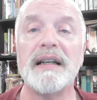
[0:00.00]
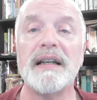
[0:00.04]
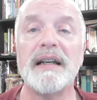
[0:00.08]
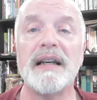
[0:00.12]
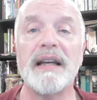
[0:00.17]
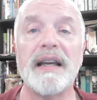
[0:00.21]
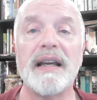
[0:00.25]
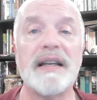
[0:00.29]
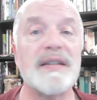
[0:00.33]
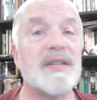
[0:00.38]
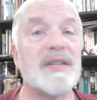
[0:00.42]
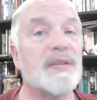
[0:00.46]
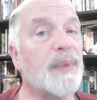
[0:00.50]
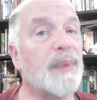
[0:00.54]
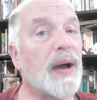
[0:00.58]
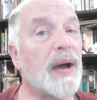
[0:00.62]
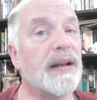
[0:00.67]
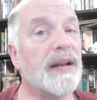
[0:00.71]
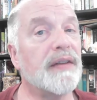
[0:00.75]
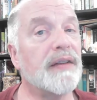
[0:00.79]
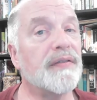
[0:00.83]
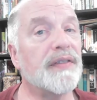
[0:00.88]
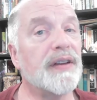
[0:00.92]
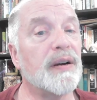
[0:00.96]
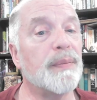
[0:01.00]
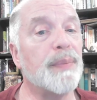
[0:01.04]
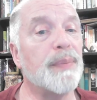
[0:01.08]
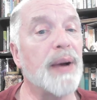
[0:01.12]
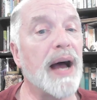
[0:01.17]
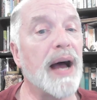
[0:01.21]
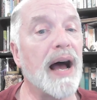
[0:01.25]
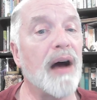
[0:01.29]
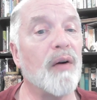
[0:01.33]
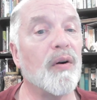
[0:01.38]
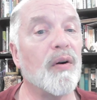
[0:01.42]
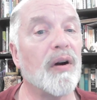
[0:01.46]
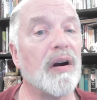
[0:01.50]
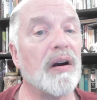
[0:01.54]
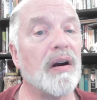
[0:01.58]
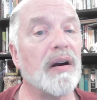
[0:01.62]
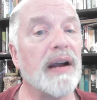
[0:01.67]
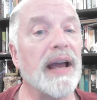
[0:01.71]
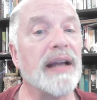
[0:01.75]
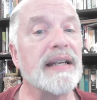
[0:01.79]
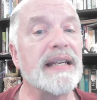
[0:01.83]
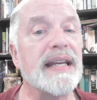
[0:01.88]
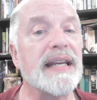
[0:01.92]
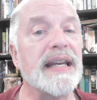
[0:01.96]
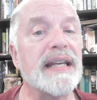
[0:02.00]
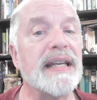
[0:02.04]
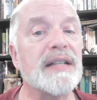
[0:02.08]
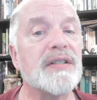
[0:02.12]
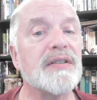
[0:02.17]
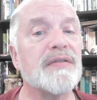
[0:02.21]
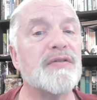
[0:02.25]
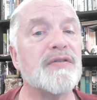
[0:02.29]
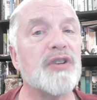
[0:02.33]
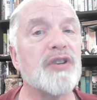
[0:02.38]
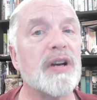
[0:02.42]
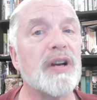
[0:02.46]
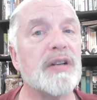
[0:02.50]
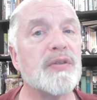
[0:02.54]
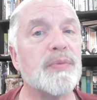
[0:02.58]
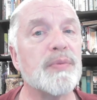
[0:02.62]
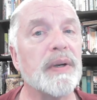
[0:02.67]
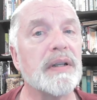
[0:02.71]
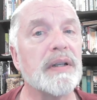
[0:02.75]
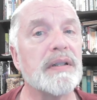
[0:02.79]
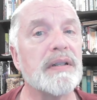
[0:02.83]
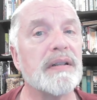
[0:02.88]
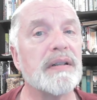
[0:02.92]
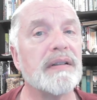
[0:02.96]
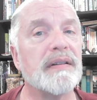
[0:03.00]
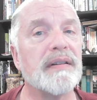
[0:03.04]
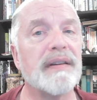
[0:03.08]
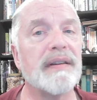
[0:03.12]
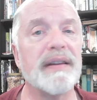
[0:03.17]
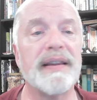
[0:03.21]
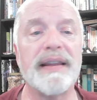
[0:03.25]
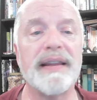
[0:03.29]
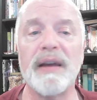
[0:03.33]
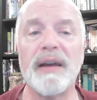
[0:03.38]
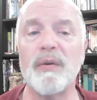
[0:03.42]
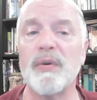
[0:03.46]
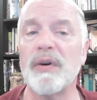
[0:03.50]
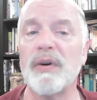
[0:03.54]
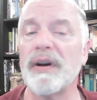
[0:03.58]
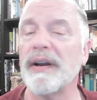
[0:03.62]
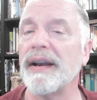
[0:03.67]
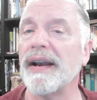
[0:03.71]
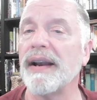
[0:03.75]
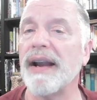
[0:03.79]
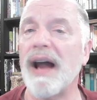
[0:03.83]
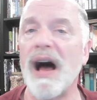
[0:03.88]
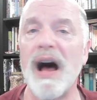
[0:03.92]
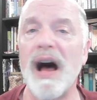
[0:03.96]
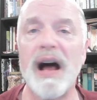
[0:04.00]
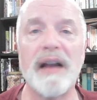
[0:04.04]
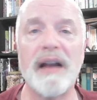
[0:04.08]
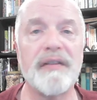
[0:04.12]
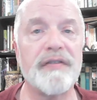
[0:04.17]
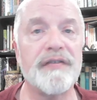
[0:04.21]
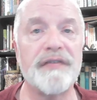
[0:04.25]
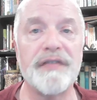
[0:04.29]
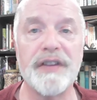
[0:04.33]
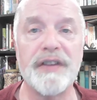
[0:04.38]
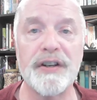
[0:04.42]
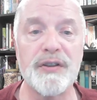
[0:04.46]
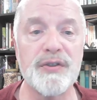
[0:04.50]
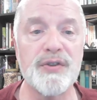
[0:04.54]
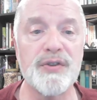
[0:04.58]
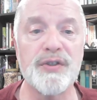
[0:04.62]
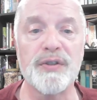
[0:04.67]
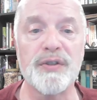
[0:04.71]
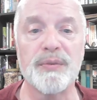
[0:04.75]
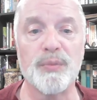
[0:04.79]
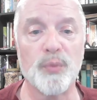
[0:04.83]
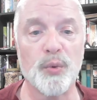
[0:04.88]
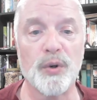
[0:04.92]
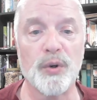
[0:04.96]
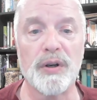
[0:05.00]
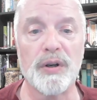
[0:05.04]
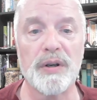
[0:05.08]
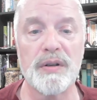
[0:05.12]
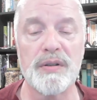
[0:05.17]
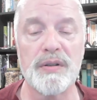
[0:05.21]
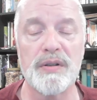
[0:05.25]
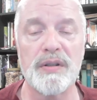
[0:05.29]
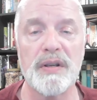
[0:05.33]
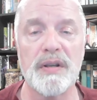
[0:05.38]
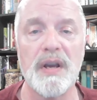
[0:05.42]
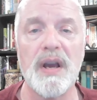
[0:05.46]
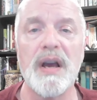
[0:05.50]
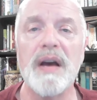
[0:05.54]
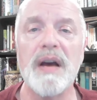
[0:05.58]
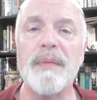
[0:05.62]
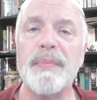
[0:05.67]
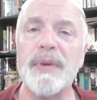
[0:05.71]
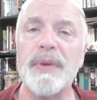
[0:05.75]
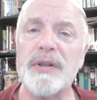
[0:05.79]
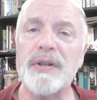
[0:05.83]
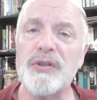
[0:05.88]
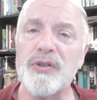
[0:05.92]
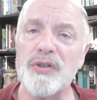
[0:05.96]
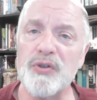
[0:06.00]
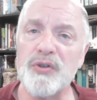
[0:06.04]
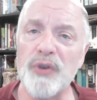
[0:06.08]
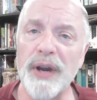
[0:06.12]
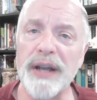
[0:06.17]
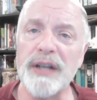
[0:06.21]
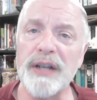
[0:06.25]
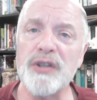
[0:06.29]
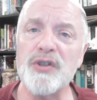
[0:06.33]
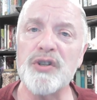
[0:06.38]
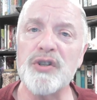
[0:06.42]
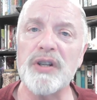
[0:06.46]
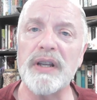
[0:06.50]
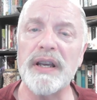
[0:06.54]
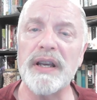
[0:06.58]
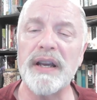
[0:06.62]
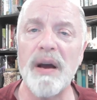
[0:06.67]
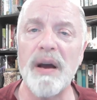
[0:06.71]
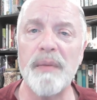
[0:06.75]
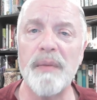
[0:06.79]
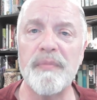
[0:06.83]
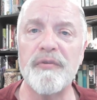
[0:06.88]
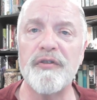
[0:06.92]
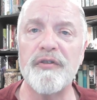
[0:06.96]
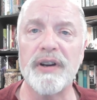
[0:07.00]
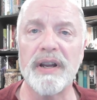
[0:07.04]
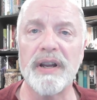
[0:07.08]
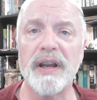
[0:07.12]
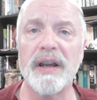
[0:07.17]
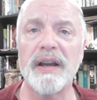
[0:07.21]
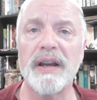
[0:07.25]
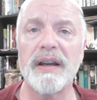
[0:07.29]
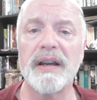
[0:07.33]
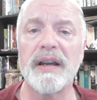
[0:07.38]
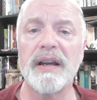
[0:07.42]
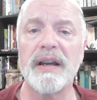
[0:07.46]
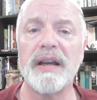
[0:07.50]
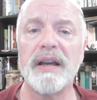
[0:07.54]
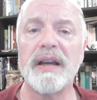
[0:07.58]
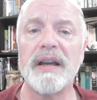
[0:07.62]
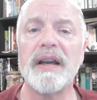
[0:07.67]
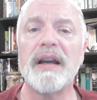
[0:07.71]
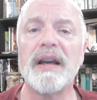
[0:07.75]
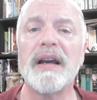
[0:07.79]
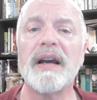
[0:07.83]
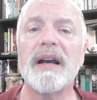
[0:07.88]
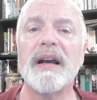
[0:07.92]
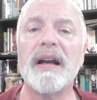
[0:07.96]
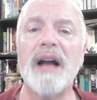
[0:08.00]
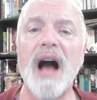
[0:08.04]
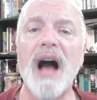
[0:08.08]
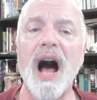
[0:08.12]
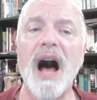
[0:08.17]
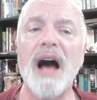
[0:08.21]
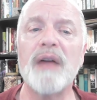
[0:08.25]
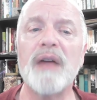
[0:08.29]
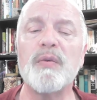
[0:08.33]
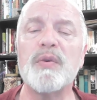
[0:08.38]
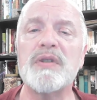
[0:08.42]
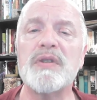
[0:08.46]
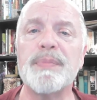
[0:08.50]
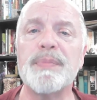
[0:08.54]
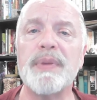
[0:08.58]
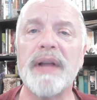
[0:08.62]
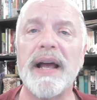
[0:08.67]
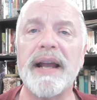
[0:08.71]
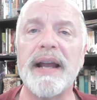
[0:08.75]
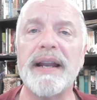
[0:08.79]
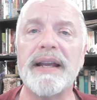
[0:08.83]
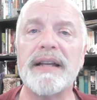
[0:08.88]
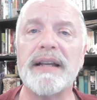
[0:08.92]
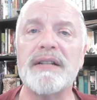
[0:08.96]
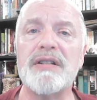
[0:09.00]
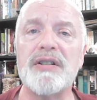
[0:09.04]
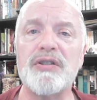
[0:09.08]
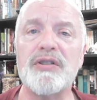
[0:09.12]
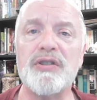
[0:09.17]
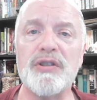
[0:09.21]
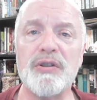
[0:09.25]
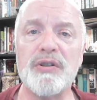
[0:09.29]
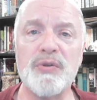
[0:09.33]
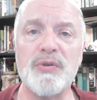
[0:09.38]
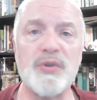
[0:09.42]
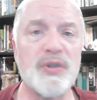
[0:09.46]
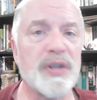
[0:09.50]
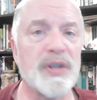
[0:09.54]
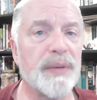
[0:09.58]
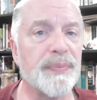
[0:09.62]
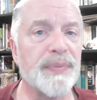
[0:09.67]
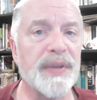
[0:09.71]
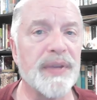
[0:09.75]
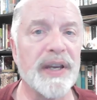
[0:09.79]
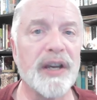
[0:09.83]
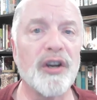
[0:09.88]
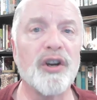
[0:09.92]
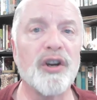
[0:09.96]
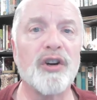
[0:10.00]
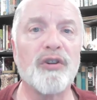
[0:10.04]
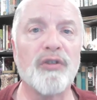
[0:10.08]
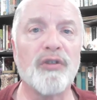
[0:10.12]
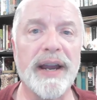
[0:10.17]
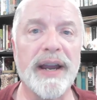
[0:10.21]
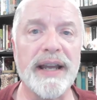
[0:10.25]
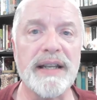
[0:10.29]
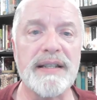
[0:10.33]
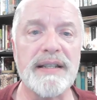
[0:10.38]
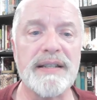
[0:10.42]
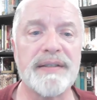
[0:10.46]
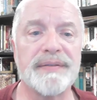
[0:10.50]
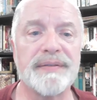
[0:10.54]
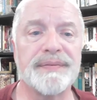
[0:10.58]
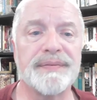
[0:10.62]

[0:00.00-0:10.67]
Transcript: In spite of their power and hint of judgment, they were not fearsome words, but strangely comforting. God was planning to do something great.